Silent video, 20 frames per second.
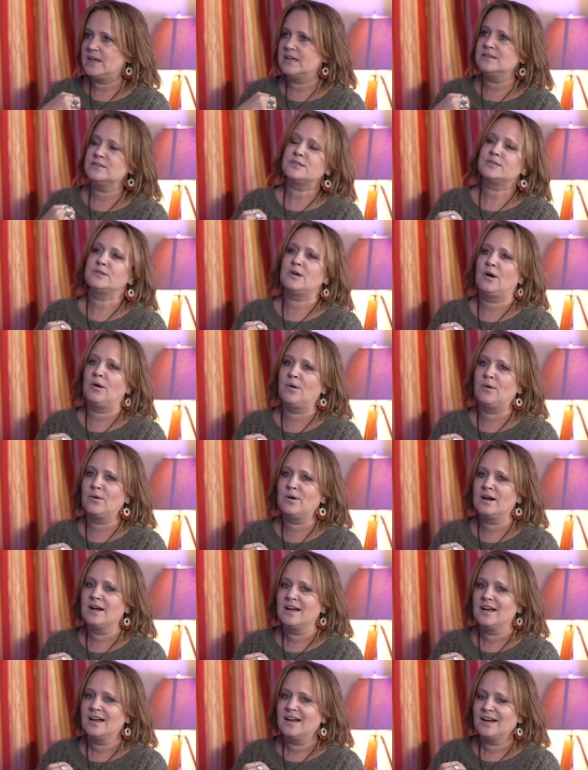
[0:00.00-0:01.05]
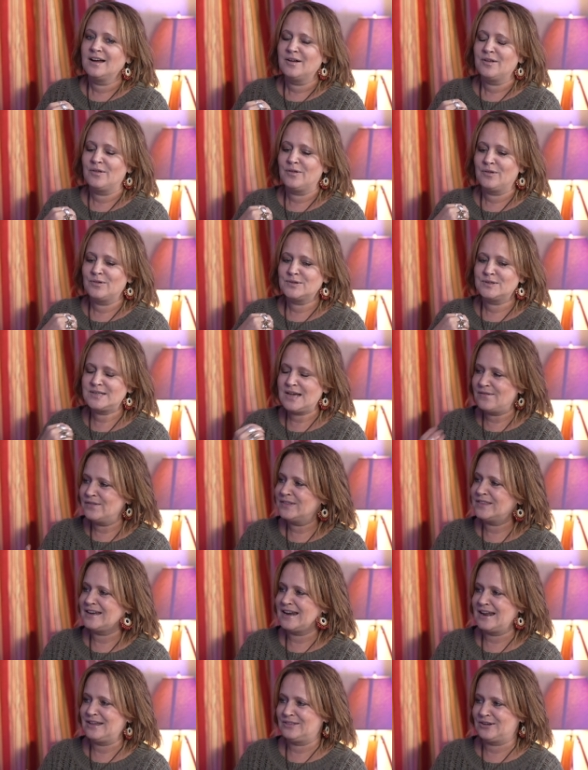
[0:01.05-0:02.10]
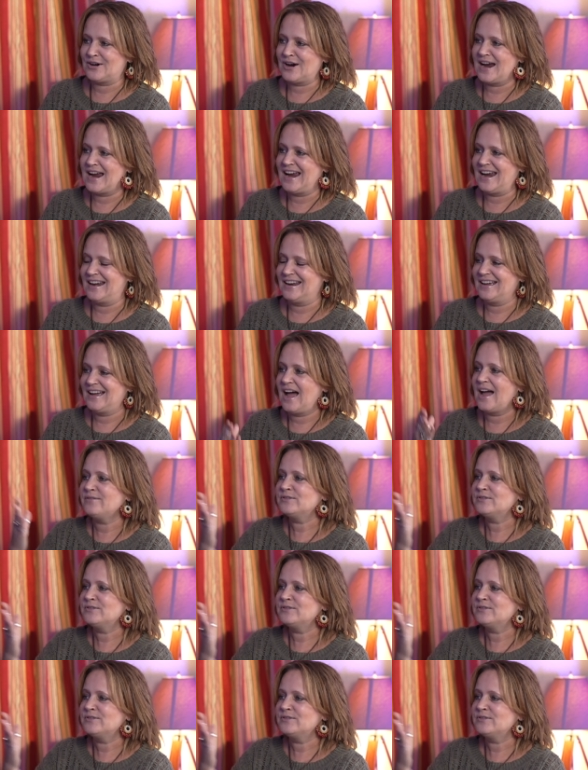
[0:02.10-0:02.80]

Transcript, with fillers: And so seventh and eighth grade